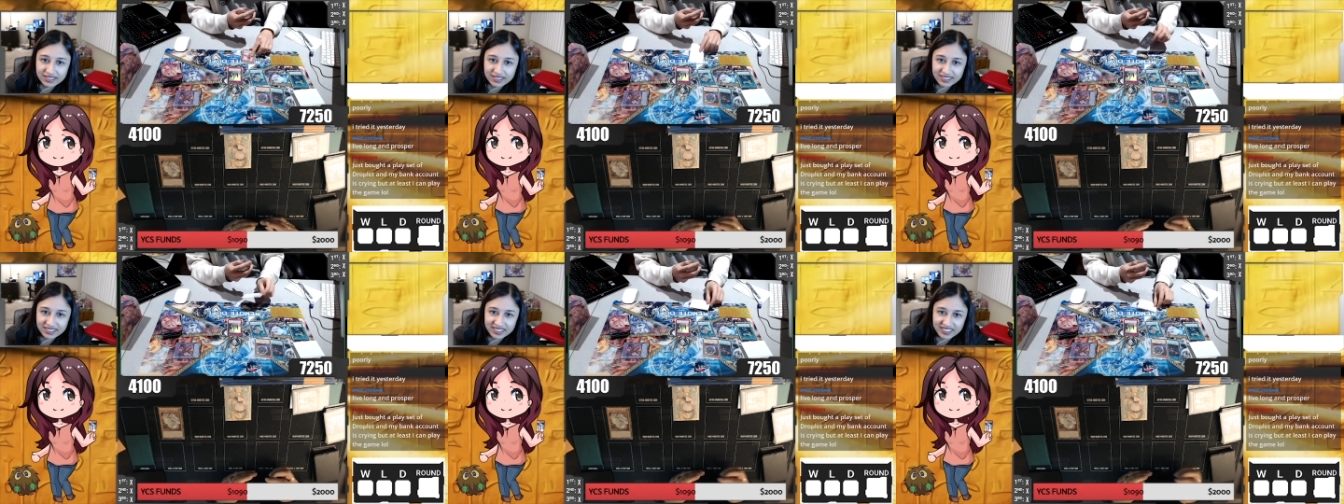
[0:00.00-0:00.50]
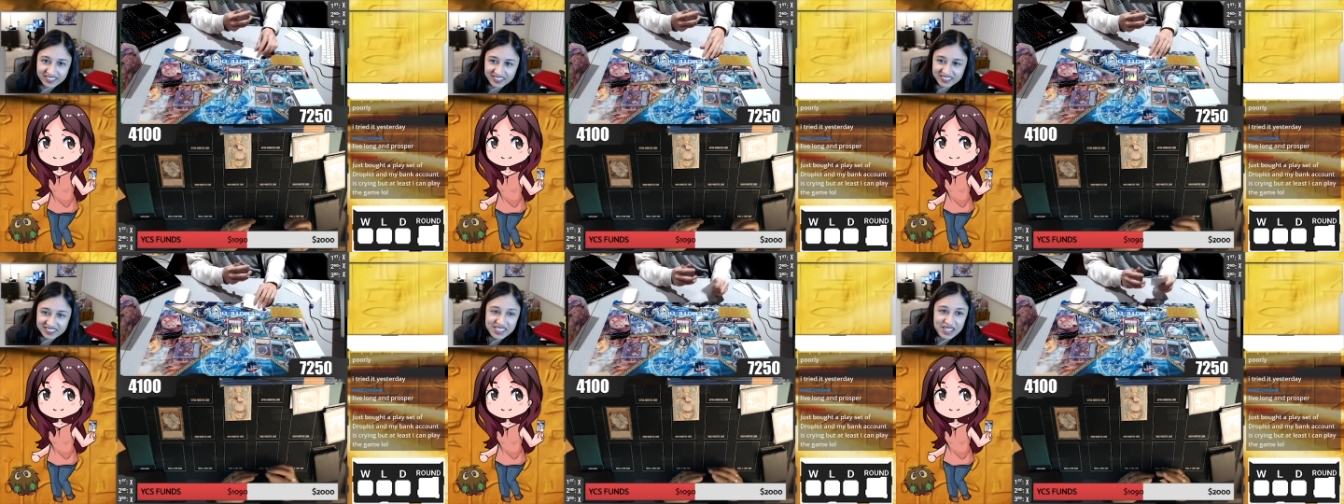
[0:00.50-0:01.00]
Ah, uh,
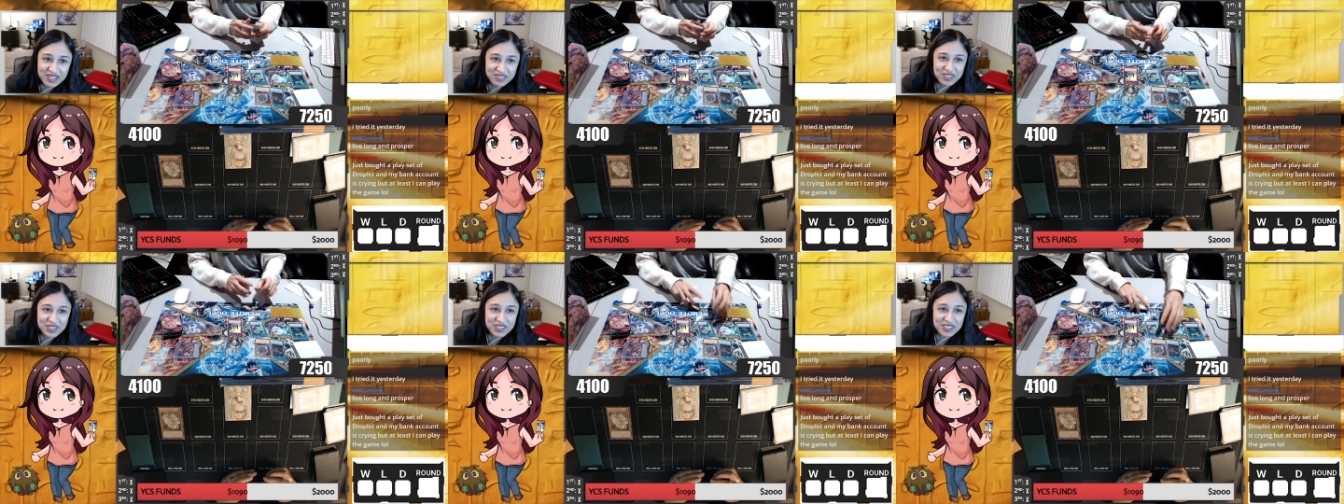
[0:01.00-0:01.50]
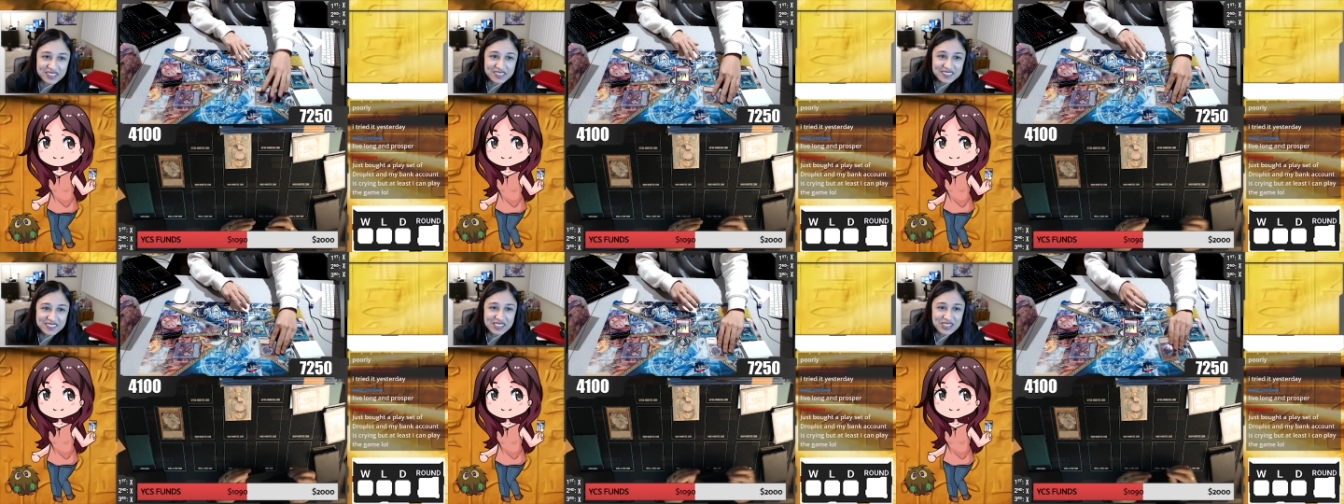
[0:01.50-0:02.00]
after you talk all
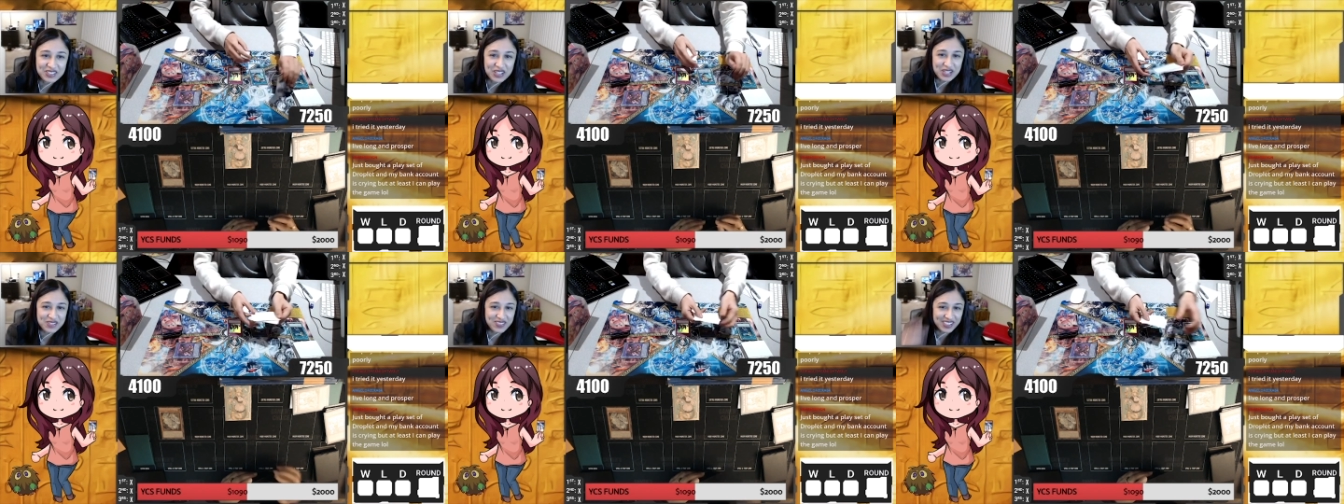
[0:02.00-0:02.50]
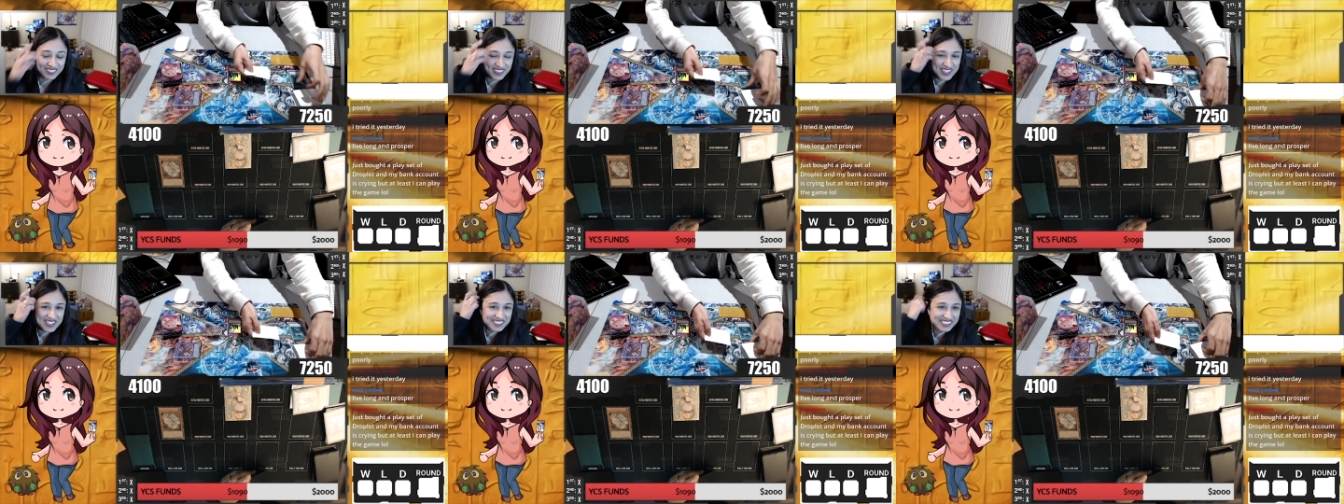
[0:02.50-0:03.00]
this trash about
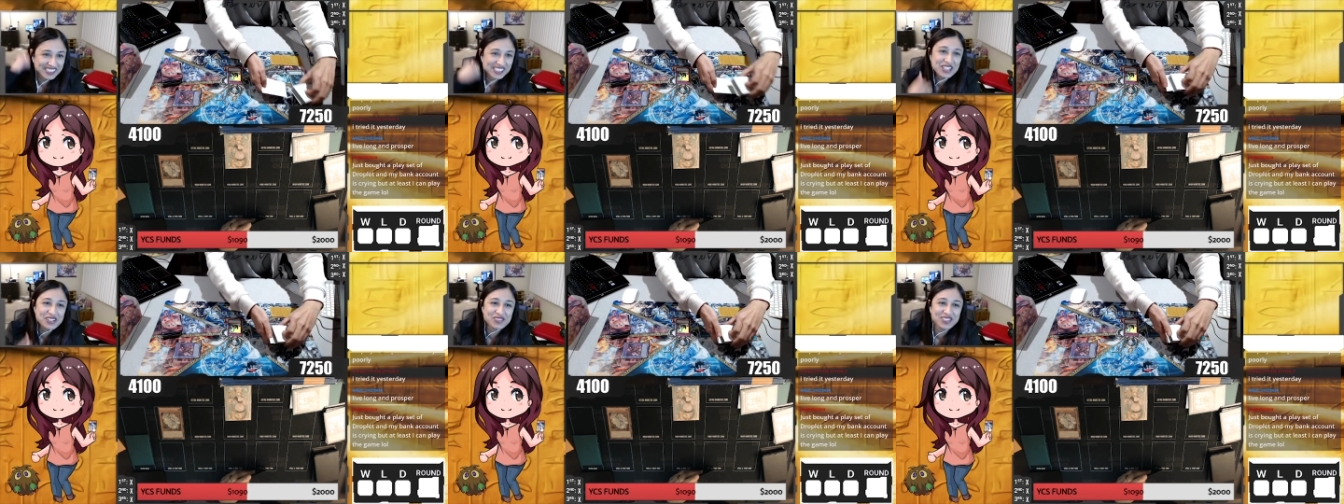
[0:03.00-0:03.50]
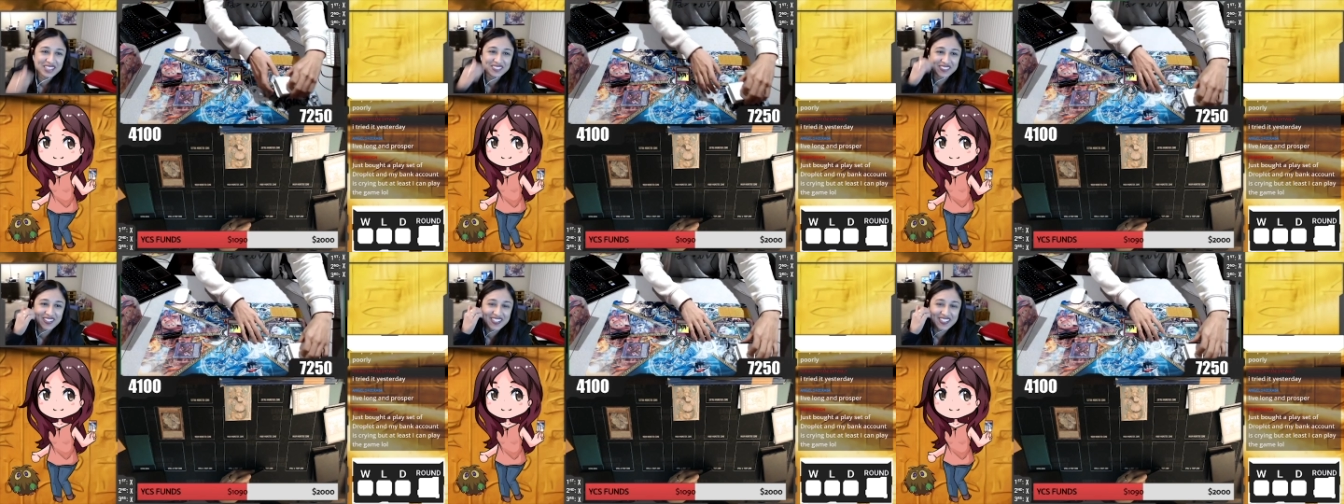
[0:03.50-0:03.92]
Rose, you pick Rose?